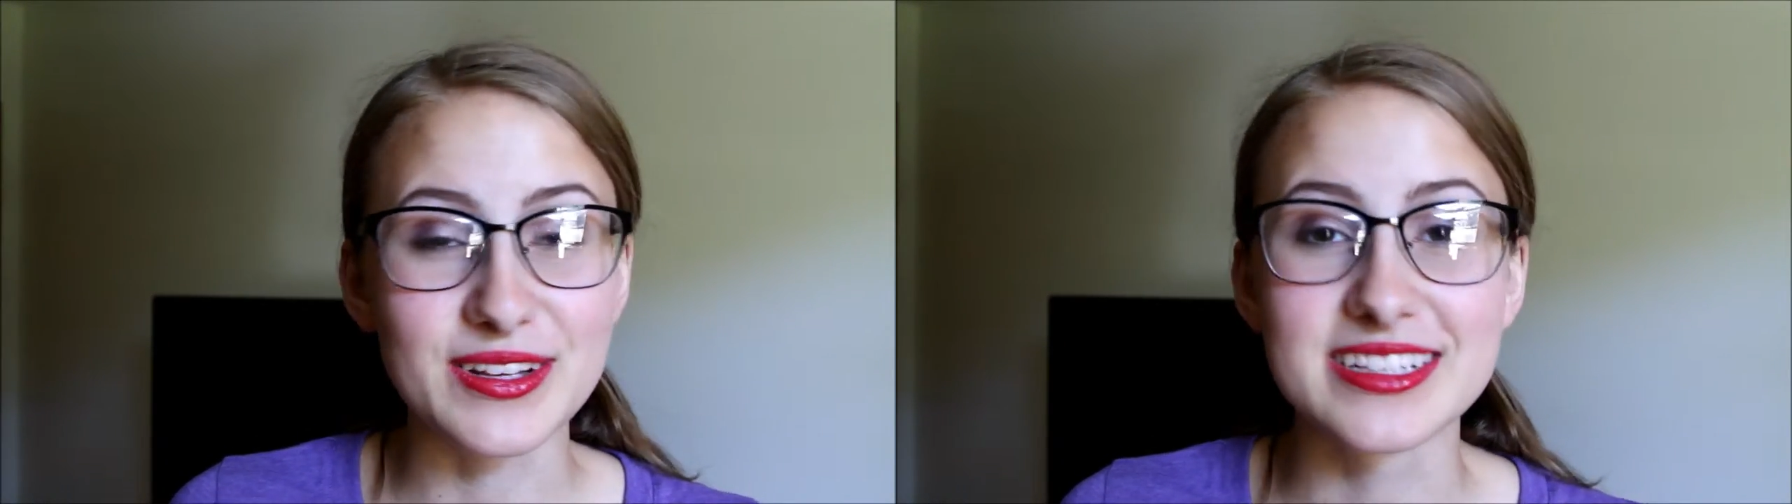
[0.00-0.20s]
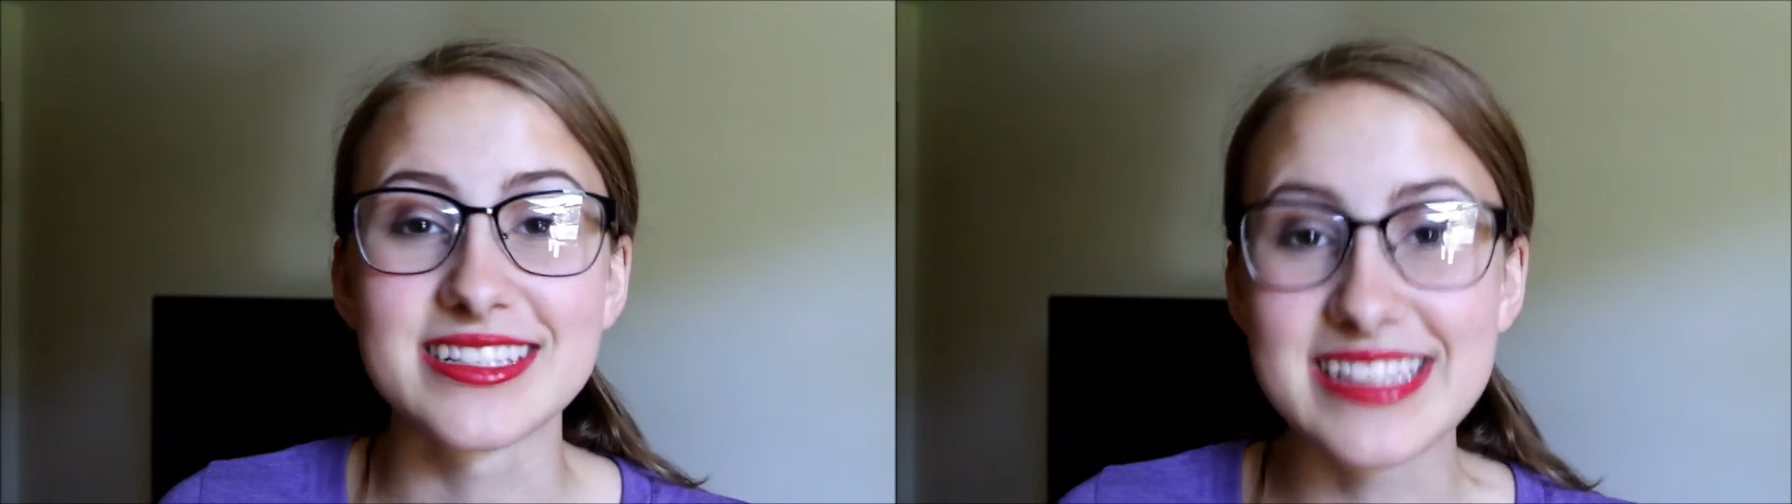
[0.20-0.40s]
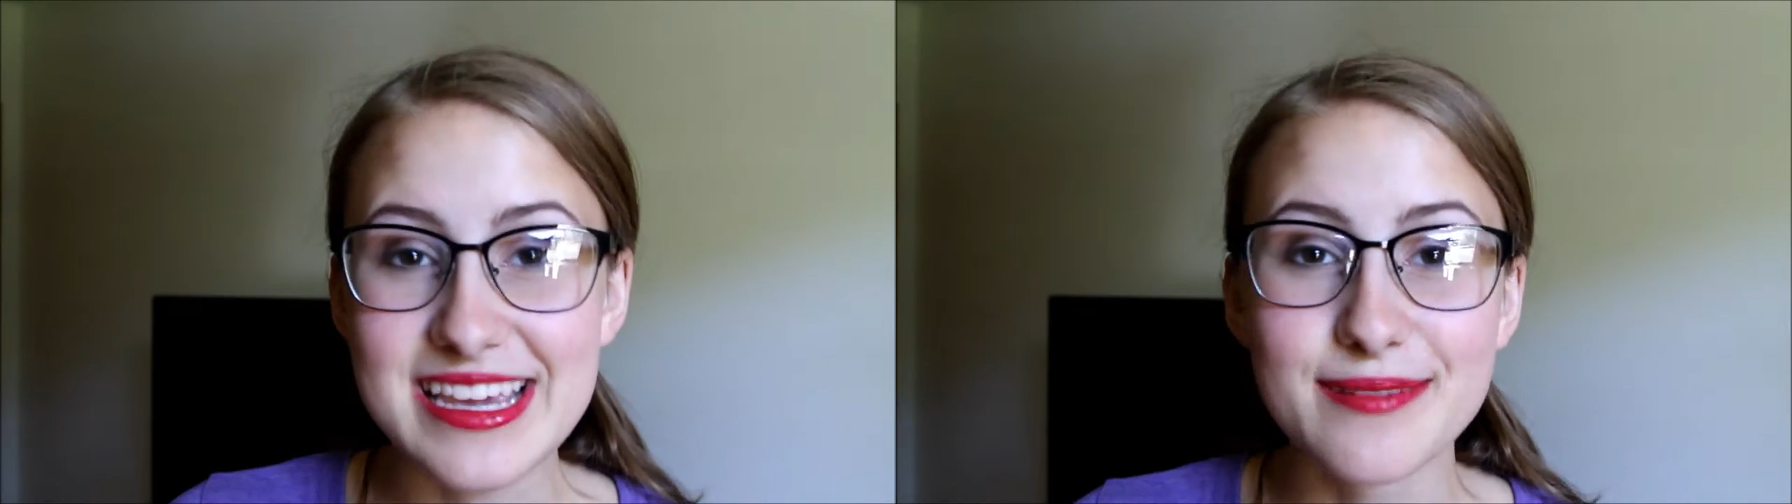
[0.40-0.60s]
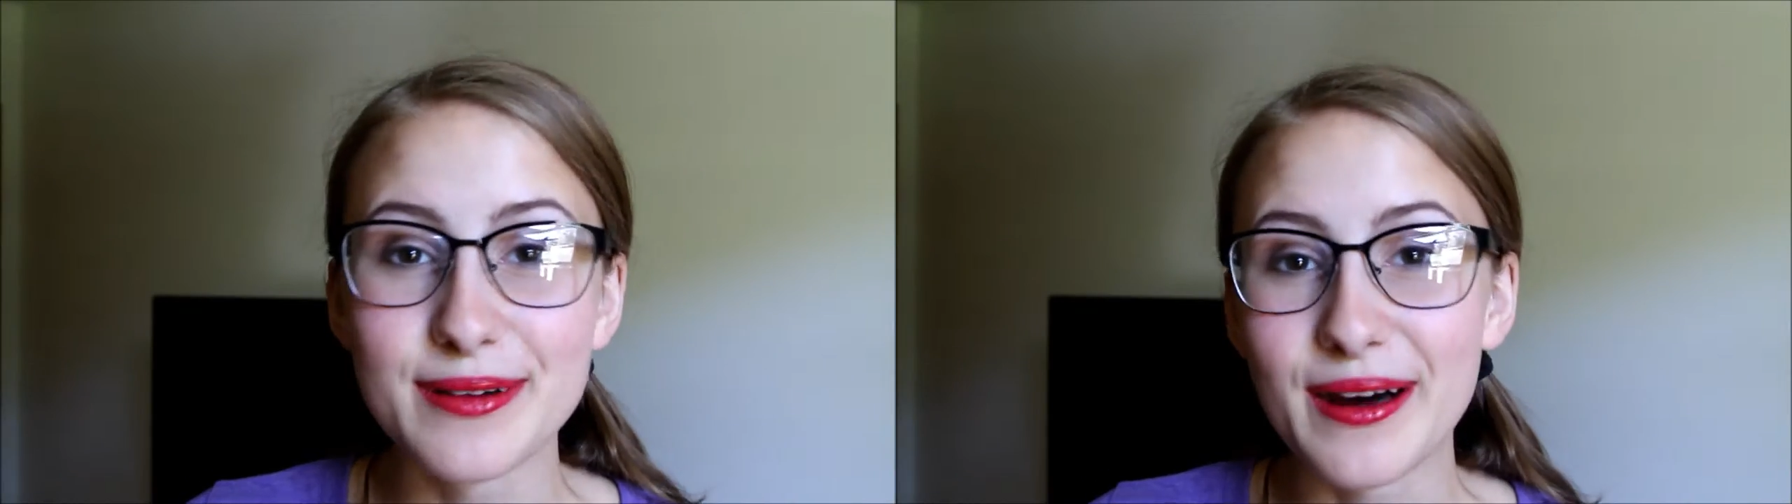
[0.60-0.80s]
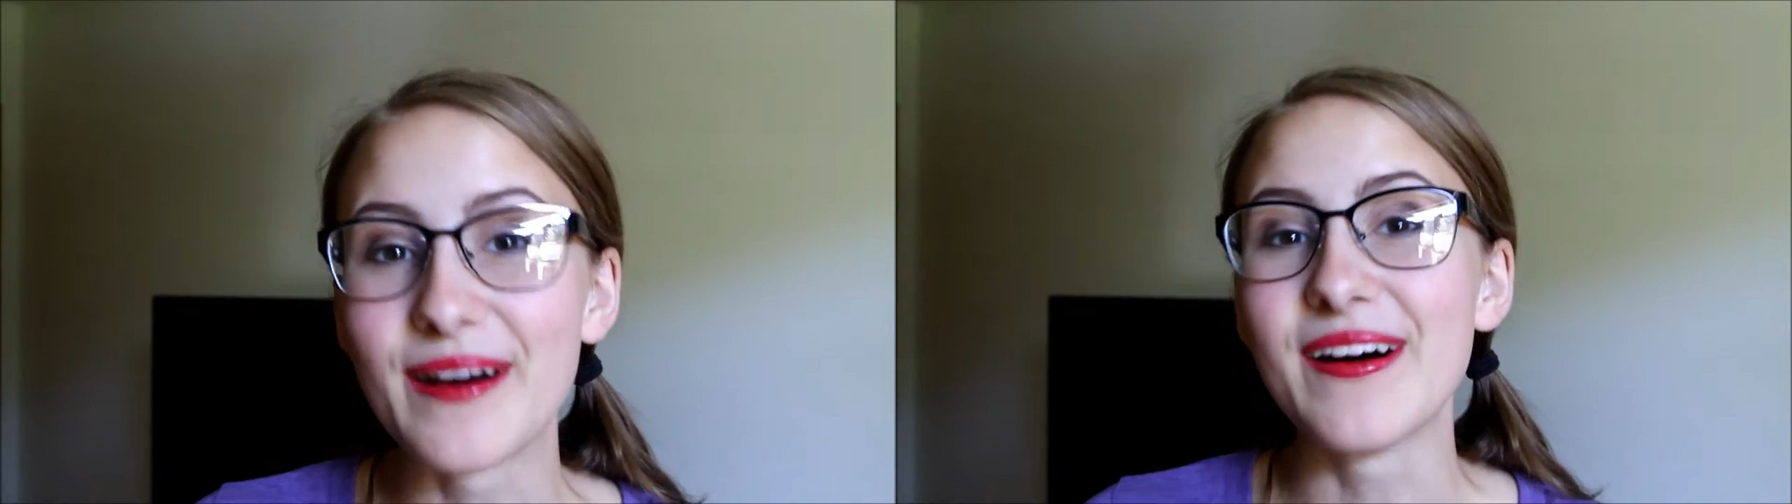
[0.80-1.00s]

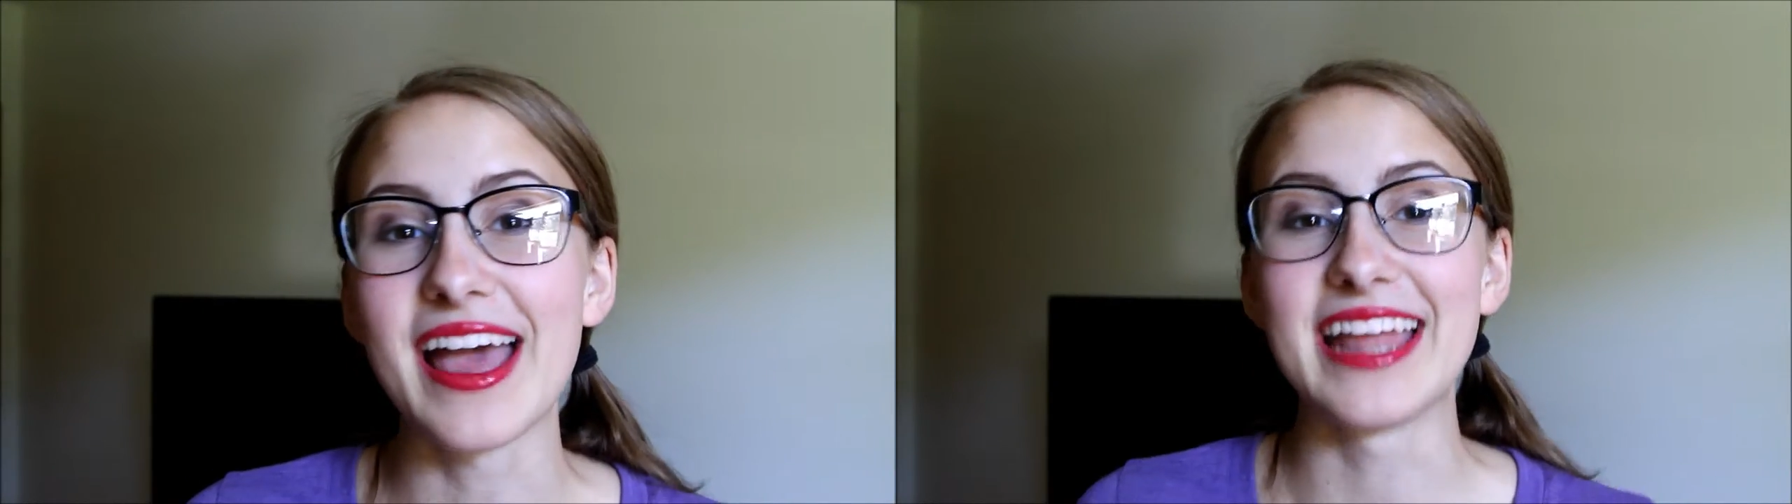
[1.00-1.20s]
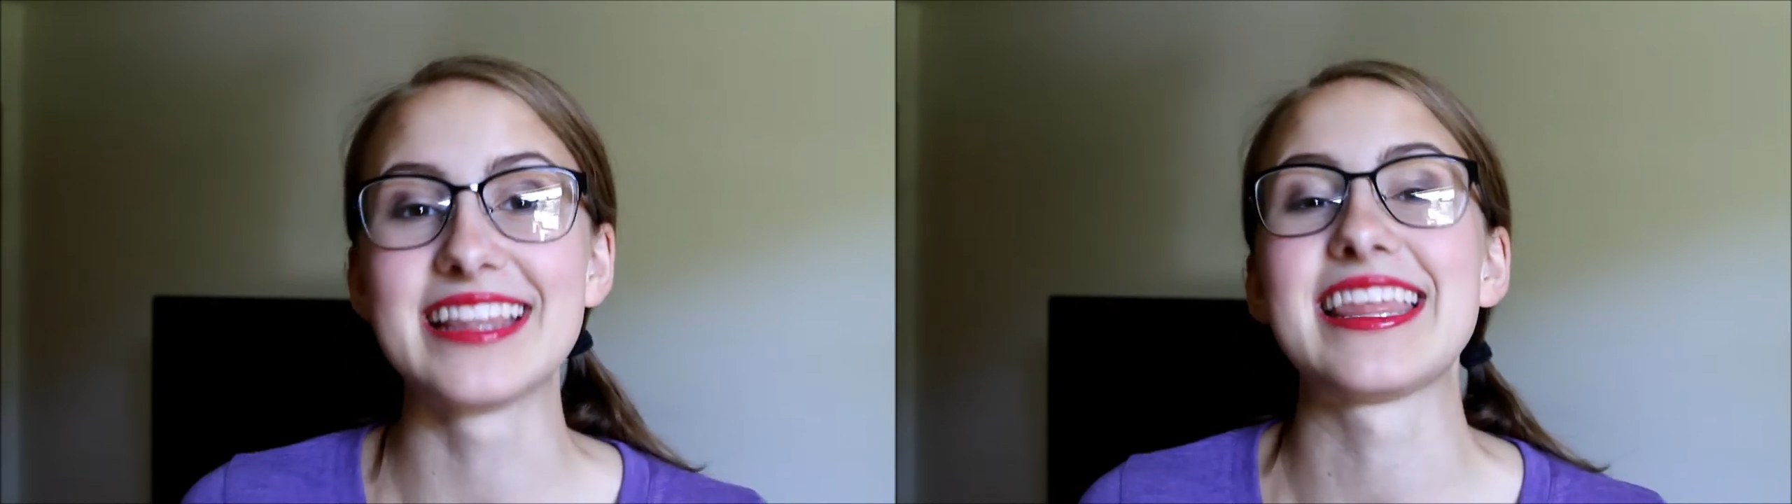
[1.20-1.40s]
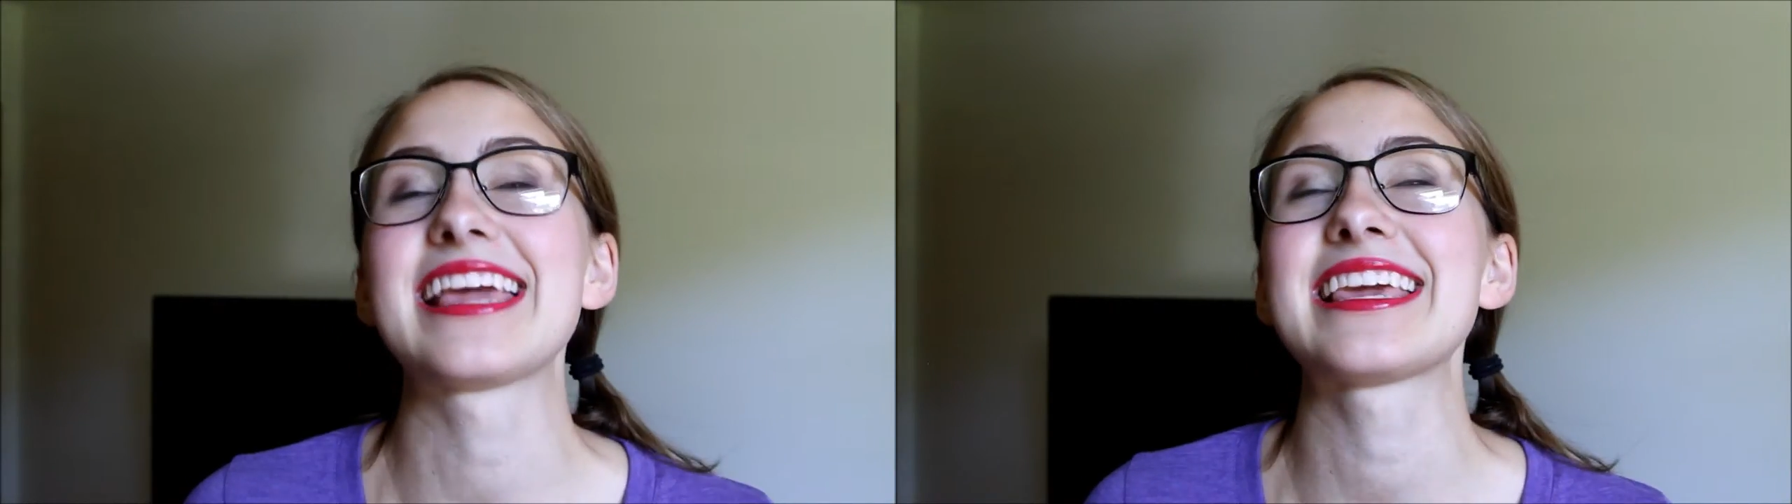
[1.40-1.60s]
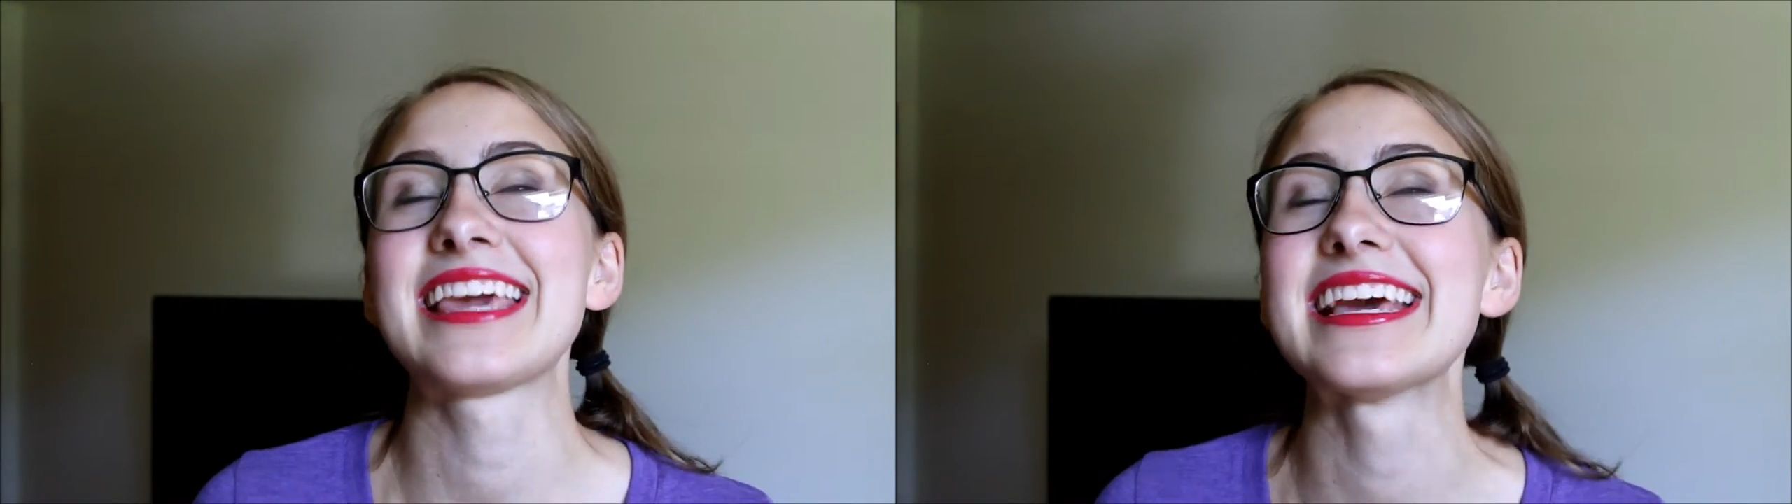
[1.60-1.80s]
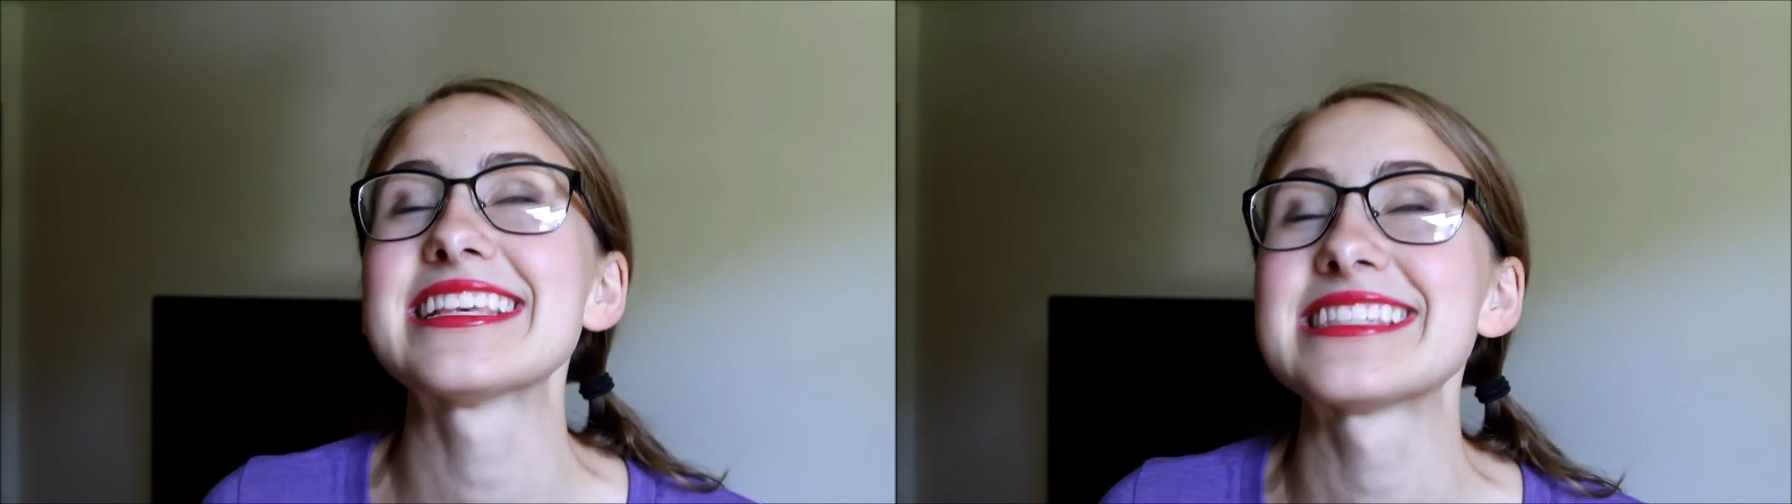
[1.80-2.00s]
gazebo and they
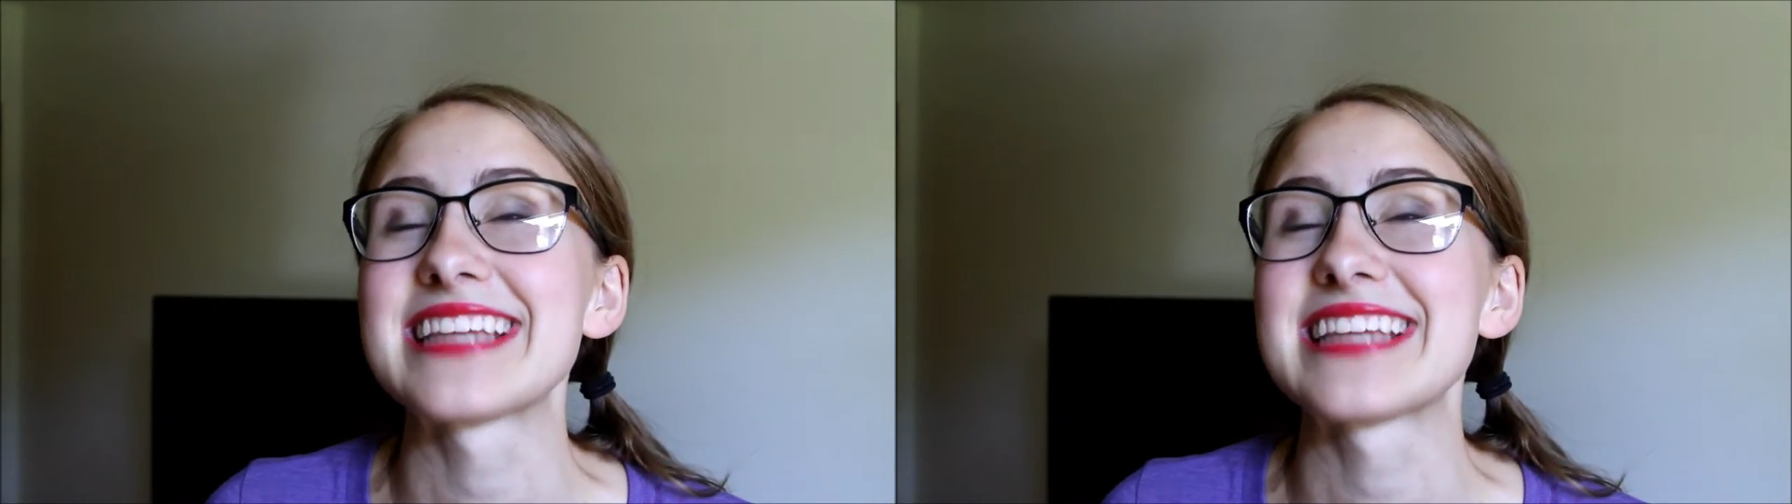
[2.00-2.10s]
kissed.